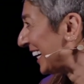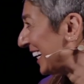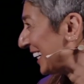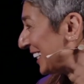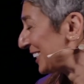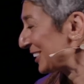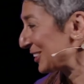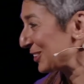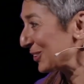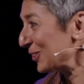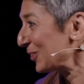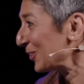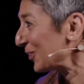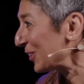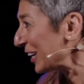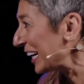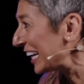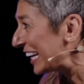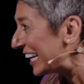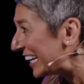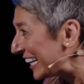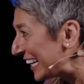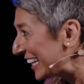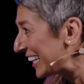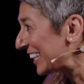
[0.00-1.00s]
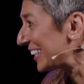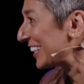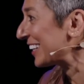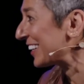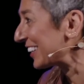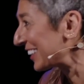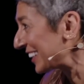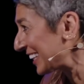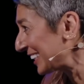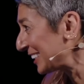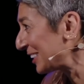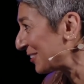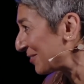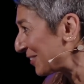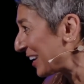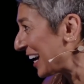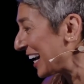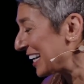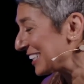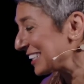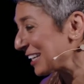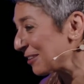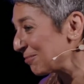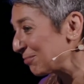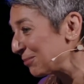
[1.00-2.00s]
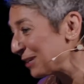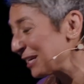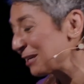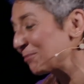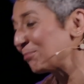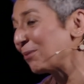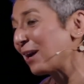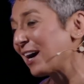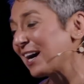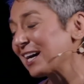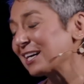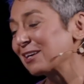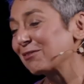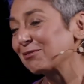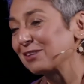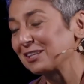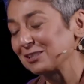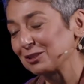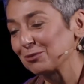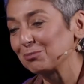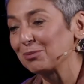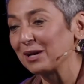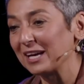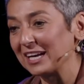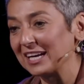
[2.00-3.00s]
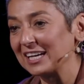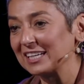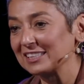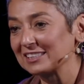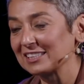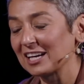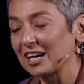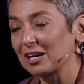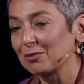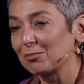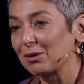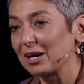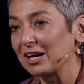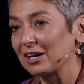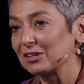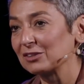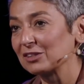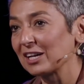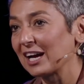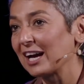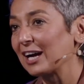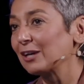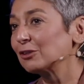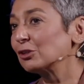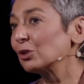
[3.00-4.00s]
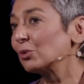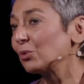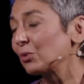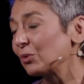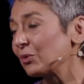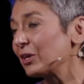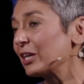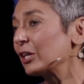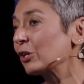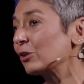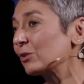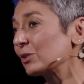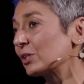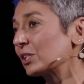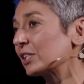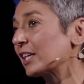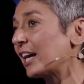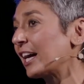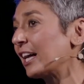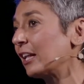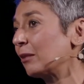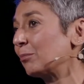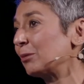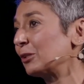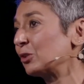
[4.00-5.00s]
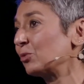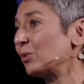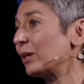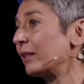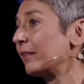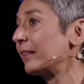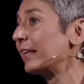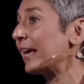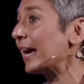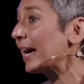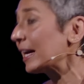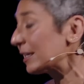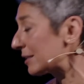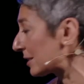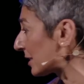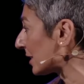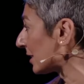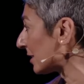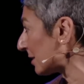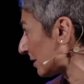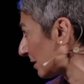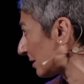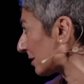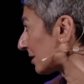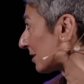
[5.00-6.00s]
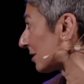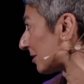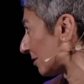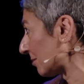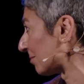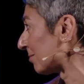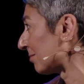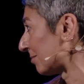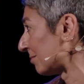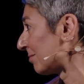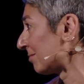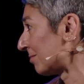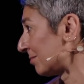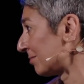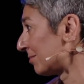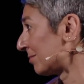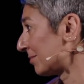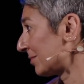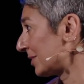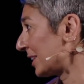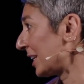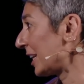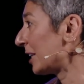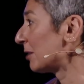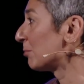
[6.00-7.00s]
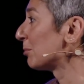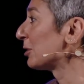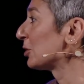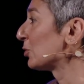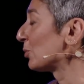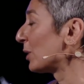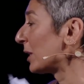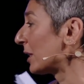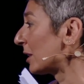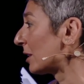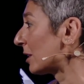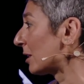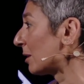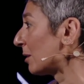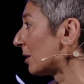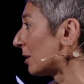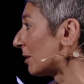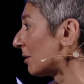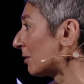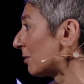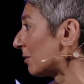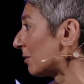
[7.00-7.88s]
to hear the debate and be part of the debate about how do we reconcile between the essence and between the